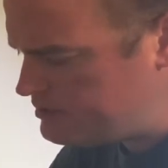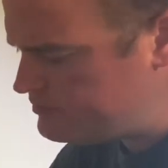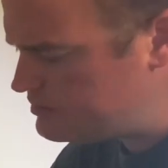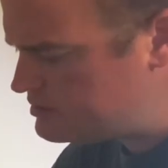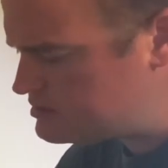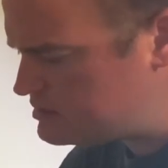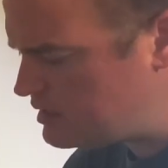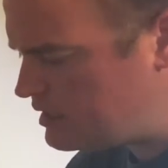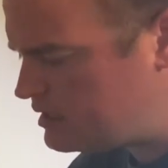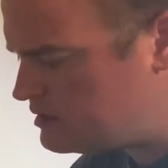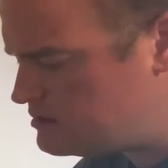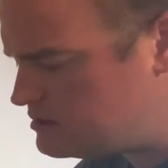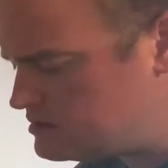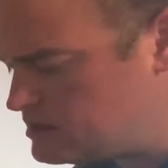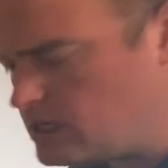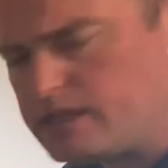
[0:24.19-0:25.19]
It's
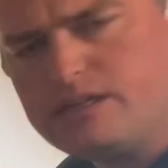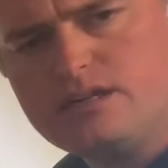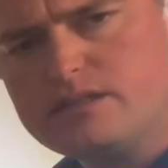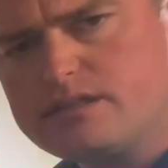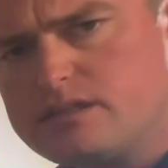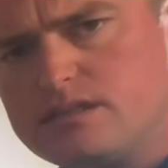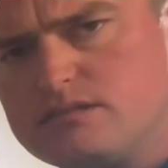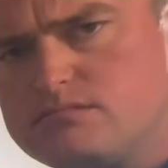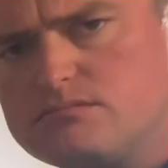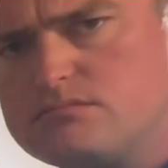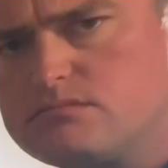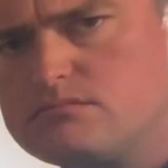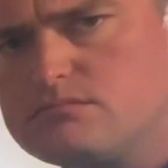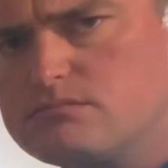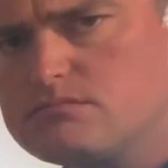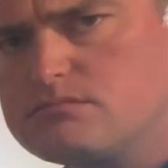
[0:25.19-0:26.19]
not nothing
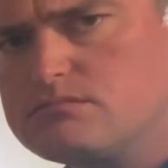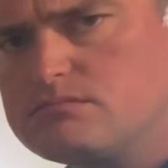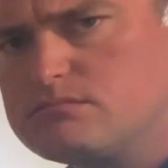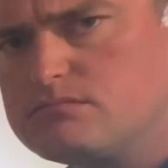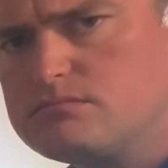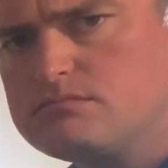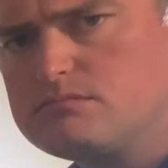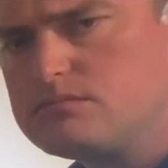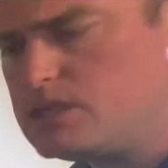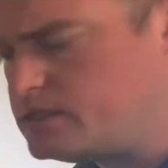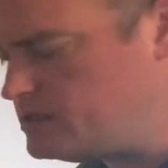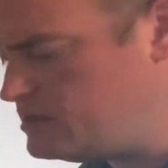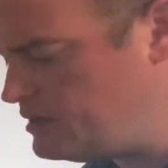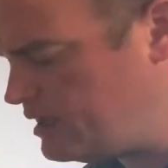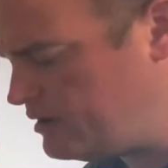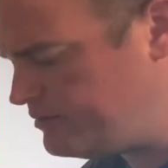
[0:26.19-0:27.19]

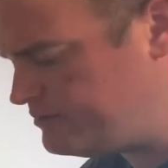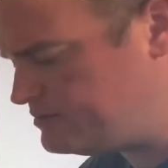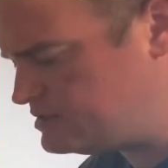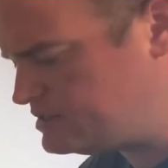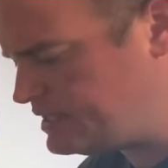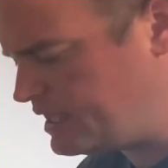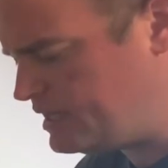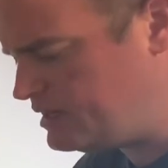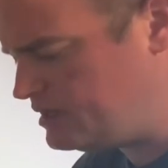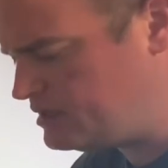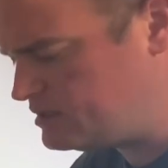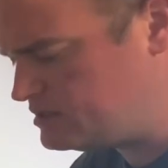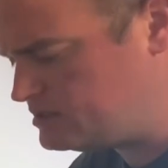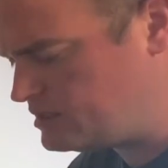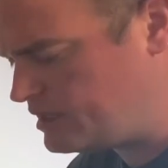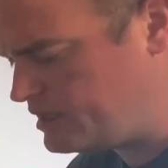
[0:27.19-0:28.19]
outstanding.
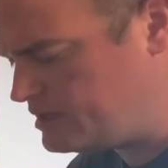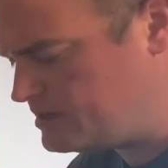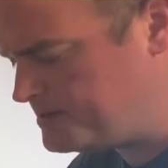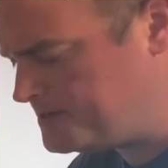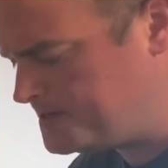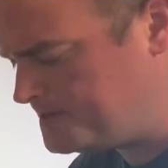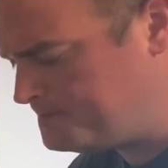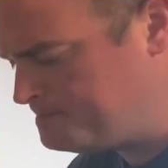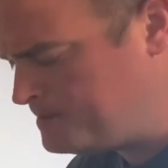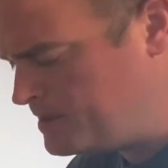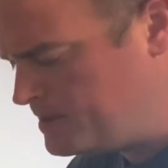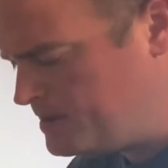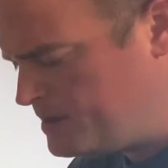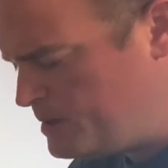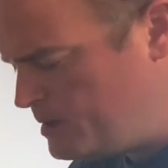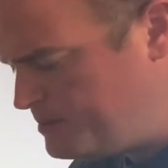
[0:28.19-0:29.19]
It's a
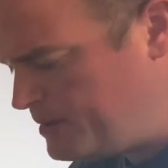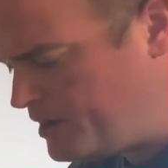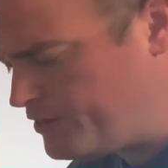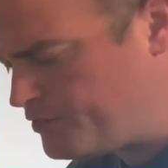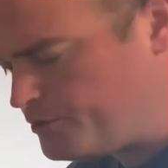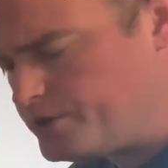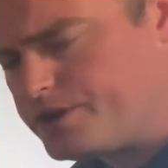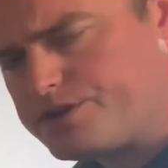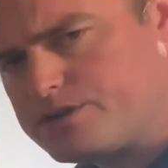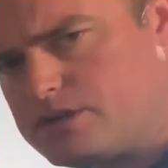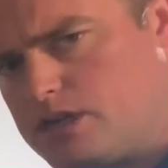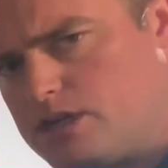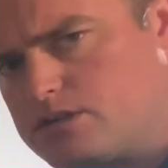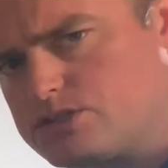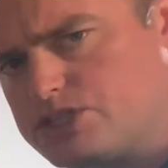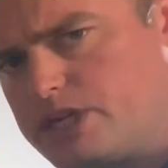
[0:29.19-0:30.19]
$300
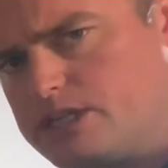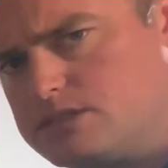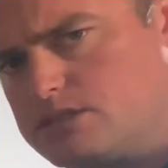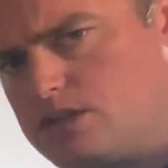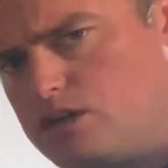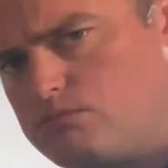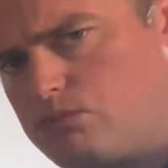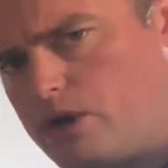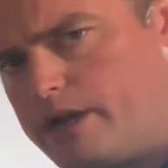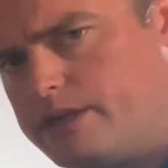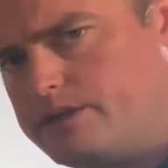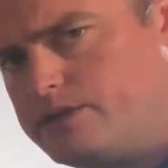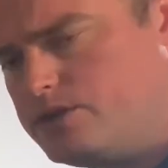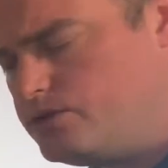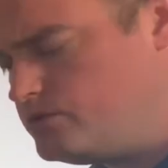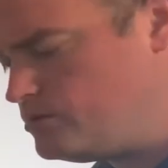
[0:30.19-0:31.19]
chainsaw, brand
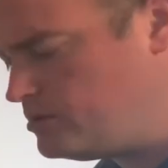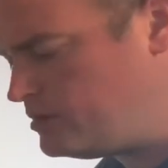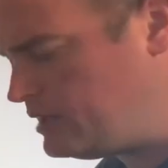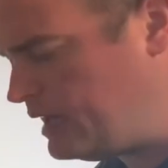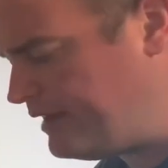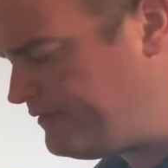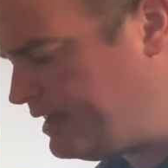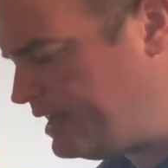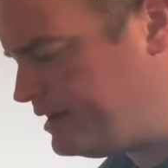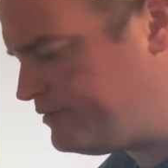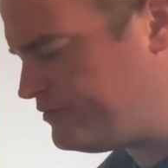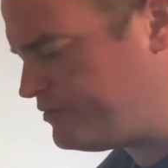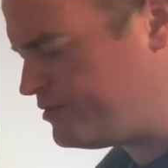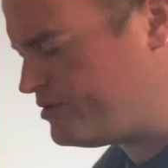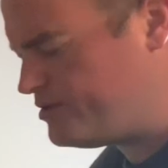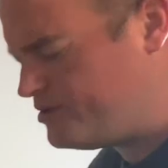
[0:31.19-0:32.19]
new. I've had it
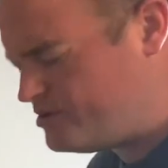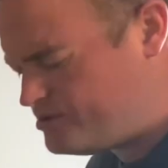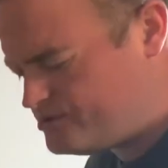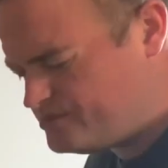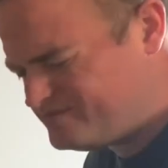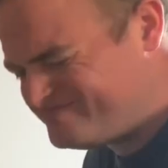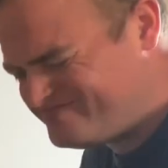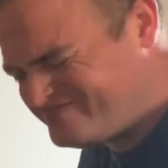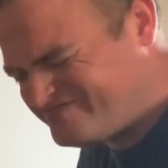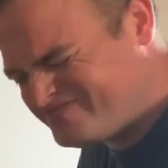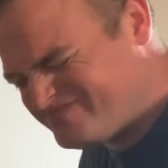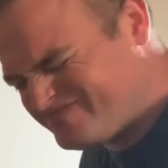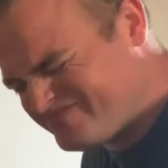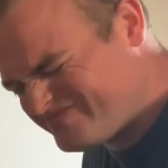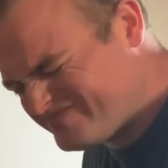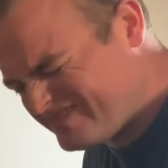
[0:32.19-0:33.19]
for
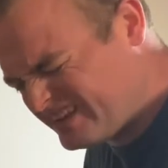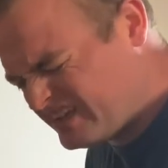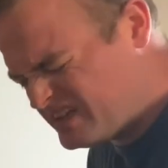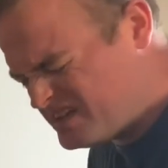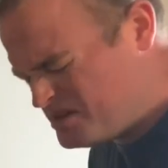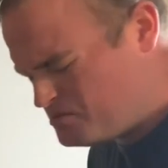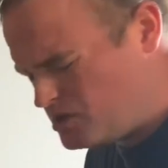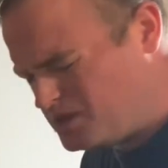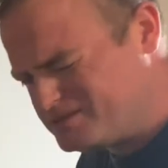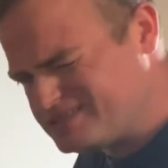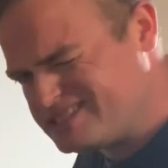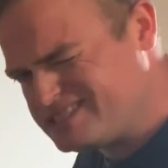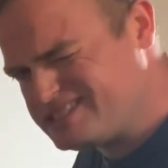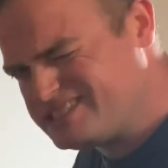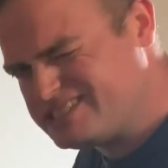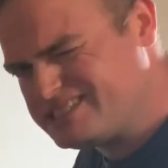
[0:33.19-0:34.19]
probably
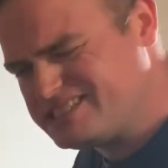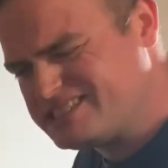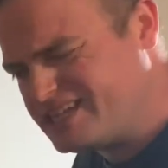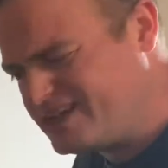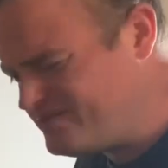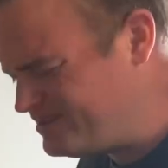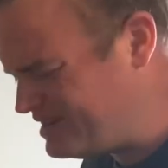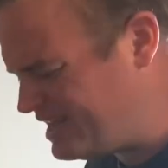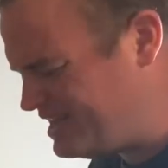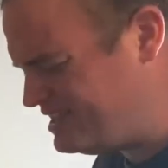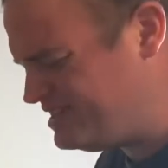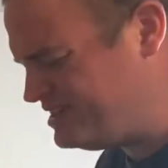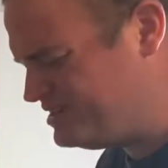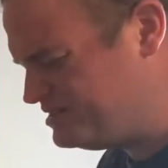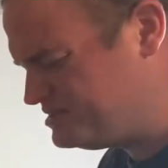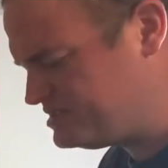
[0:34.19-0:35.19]
7-8
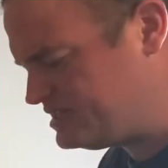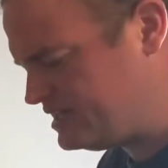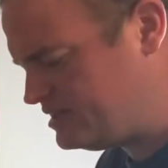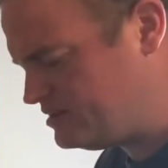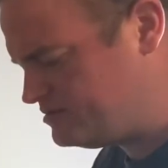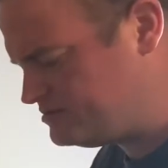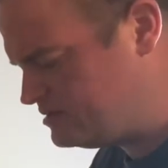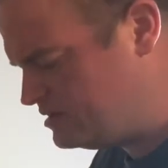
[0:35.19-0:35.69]
years now.